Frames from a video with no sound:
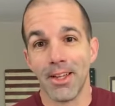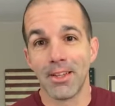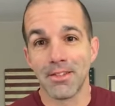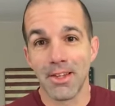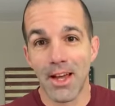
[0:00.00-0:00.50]

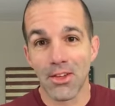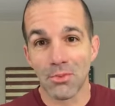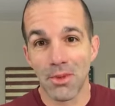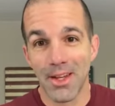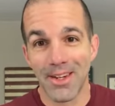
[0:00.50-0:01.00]
It's the
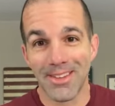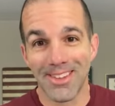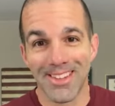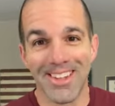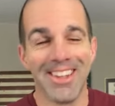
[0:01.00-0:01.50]
Ask Me
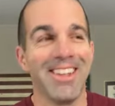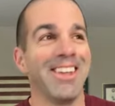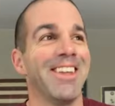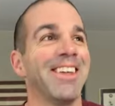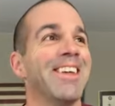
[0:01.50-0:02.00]
Anything.
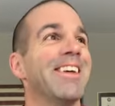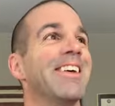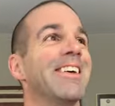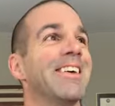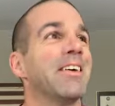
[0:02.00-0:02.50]

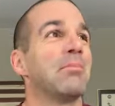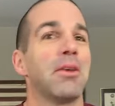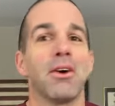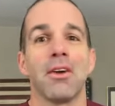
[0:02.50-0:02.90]
Been